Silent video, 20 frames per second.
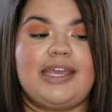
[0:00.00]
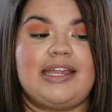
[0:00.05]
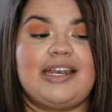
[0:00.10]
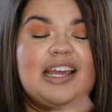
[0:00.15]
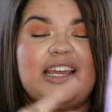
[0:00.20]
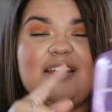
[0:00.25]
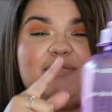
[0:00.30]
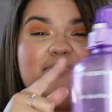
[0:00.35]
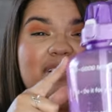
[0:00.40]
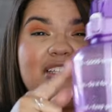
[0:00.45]
and
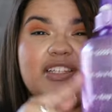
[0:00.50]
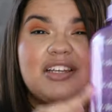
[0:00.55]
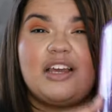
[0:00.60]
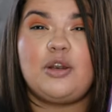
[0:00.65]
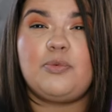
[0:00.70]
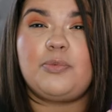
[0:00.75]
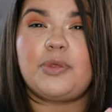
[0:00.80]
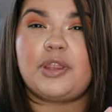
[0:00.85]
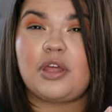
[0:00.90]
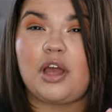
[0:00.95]
I'm
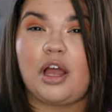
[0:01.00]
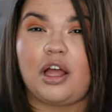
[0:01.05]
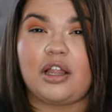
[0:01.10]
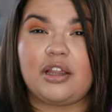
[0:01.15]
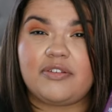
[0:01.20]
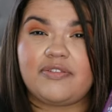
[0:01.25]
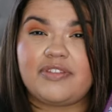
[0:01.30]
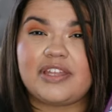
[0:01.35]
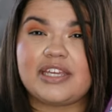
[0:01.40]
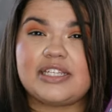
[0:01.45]
done with
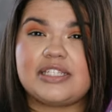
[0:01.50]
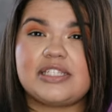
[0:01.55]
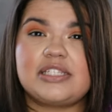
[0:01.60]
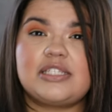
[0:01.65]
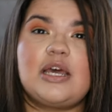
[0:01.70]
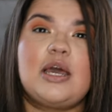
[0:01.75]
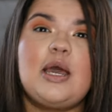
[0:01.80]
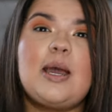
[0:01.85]
all of this